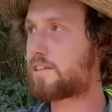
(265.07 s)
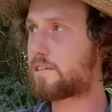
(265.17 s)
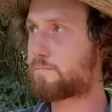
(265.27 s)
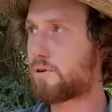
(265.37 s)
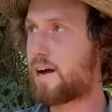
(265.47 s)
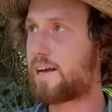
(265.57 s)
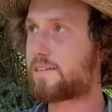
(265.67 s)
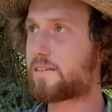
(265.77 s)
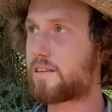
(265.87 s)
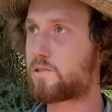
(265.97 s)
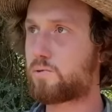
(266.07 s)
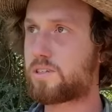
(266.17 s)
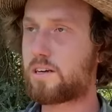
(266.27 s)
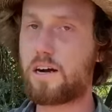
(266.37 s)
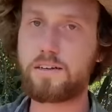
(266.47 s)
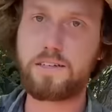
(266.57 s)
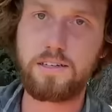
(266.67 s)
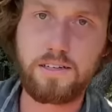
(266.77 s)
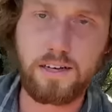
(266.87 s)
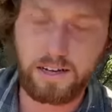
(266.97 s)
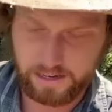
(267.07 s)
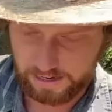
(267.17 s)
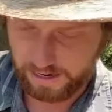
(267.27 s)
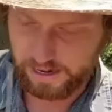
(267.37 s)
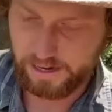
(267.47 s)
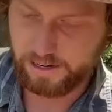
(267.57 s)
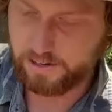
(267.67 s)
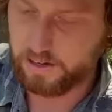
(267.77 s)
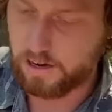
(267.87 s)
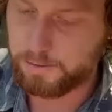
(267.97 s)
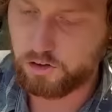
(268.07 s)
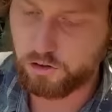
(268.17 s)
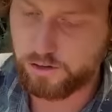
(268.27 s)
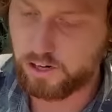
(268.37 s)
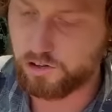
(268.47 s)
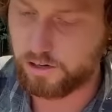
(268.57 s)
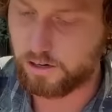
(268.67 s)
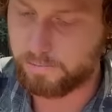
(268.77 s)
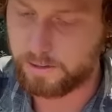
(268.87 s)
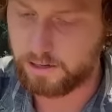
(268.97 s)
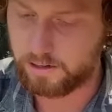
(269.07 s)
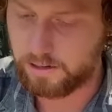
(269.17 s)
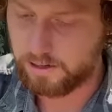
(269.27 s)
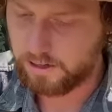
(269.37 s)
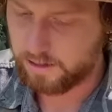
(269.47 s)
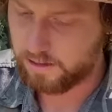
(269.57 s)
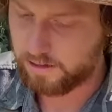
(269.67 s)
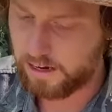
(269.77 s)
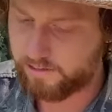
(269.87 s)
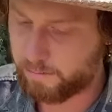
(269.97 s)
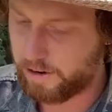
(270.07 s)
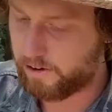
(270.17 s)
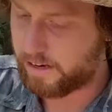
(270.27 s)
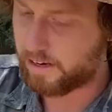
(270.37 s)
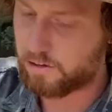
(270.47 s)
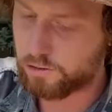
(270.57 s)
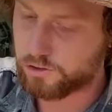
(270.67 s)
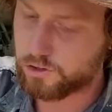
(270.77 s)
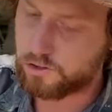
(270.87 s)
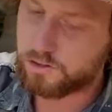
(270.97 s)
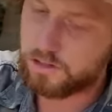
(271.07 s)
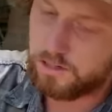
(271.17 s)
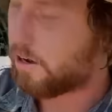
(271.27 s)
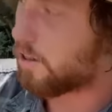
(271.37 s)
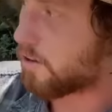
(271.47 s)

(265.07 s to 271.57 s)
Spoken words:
surprised this was not a common tradition among Native American cultures all